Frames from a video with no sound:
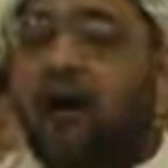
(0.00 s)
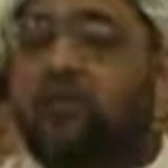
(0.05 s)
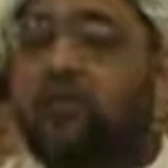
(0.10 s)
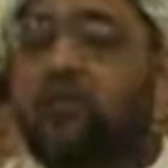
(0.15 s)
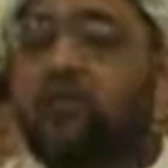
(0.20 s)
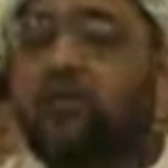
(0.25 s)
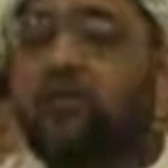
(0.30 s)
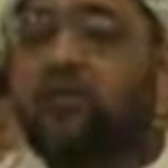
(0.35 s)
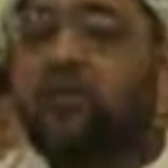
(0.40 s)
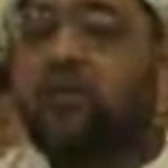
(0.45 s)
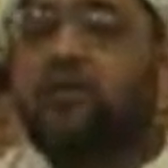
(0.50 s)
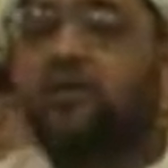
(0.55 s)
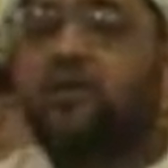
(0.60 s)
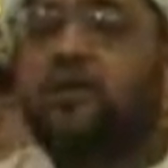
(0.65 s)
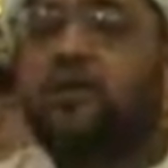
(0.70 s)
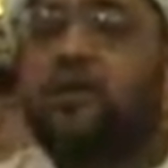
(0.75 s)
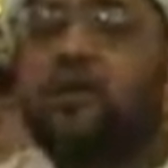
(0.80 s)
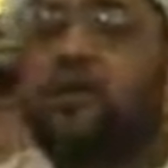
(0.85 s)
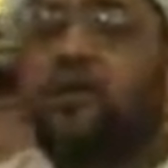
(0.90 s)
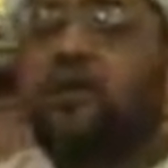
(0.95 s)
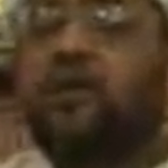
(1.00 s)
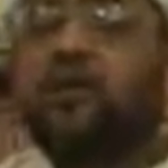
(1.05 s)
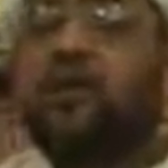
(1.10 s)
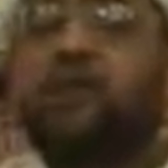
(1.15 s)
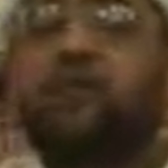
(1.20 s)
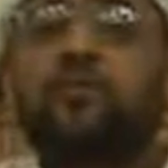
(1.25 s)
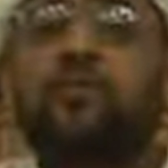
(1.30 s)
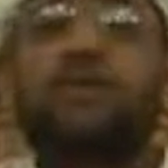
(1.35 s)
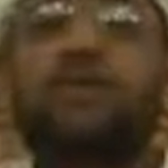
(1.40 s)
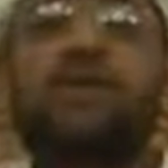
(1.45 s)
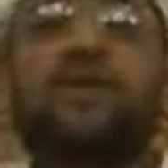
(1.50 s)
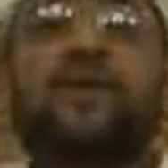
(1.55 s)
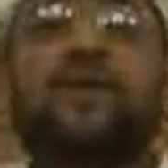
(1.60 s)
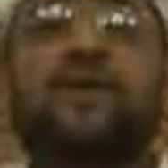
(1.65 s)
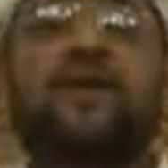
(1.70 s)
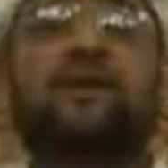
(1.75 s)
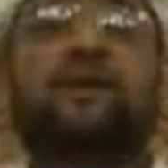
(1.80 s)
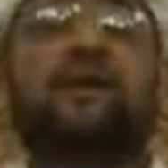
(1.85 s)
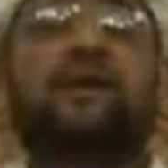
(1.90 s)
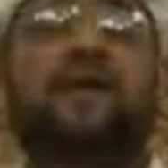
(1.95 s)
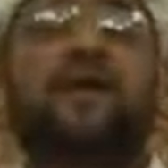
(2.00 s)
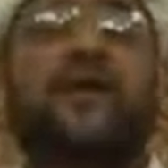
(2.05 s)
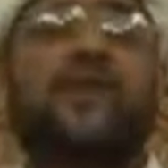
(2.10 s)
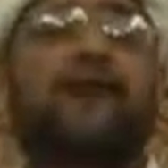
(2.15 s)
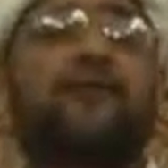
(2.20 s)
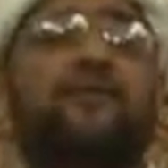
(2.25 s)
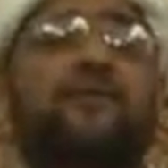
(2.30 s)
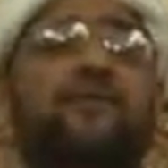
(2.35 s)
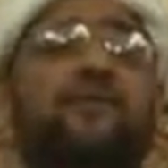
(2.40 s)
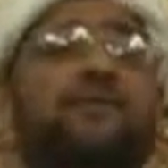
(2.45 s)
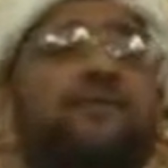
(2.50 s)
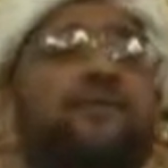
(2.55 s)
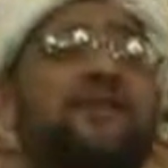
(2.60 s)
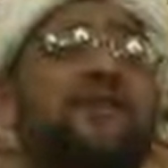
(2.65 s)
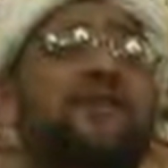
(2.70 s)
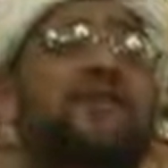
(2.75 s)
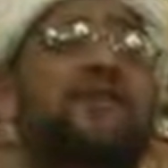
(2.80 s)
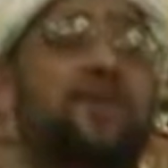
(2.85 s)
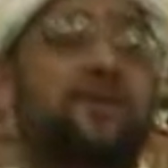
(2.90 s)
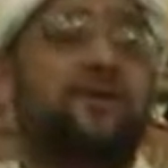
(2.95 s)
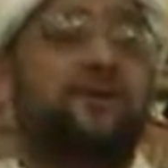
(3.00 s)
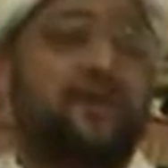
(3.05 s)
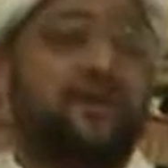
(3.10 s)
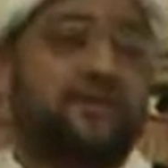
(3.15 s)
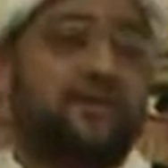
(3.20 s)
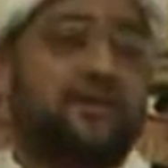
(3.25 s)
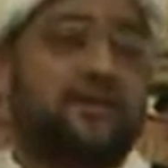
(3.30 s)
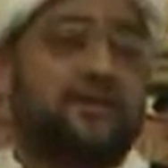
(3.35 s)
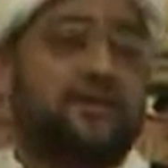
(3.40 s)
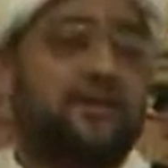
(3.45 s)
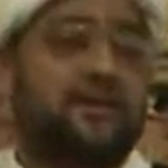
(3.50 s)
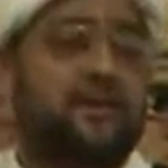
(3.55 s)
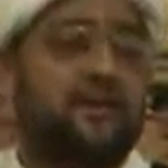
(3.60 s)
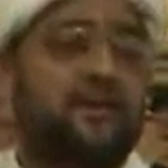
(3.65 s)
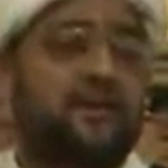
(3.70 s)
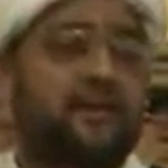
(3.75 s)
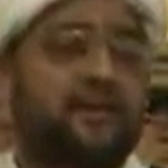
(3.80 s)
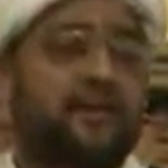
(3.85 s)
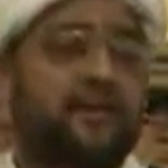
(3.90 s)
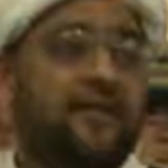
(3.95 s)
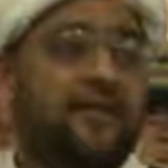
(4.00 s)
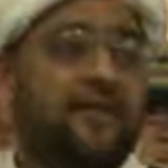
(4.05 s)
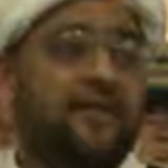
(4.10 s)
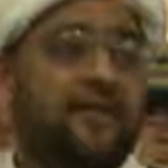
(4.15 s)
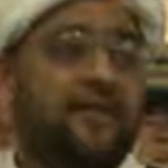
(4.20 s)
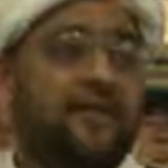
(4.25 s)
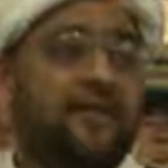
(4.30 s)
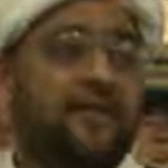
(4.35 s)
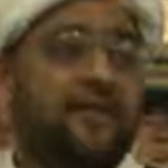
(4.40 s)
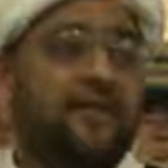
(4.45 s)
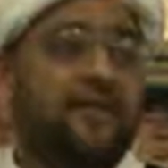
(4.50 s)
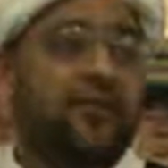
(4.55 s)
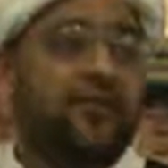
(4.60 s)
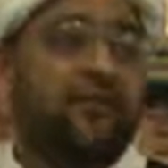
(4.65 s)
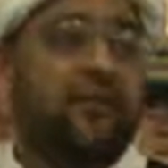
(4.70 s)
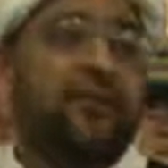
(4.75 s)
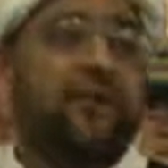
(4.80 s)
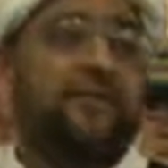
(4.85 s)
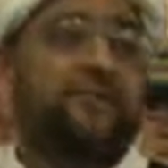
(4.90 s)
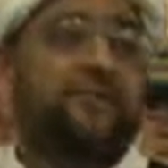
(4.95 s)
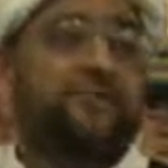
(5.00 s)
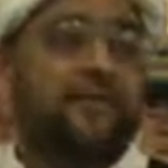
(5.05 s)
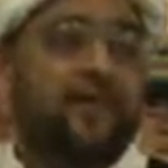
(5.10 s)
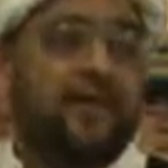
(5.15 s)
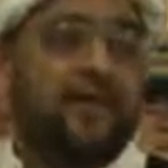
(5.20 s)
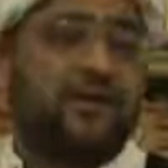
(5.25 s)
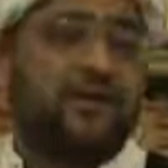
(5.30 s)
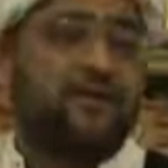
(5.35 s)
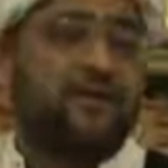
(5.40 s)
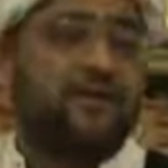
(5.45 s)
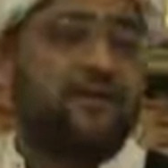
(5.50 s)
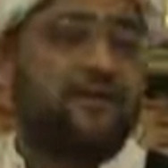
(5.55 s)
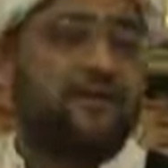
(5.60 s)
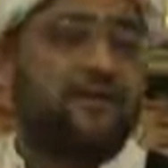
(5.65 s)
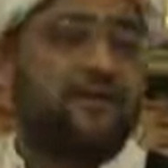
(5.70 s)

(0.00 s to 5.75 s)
control human beings that have a free spirit and who are free.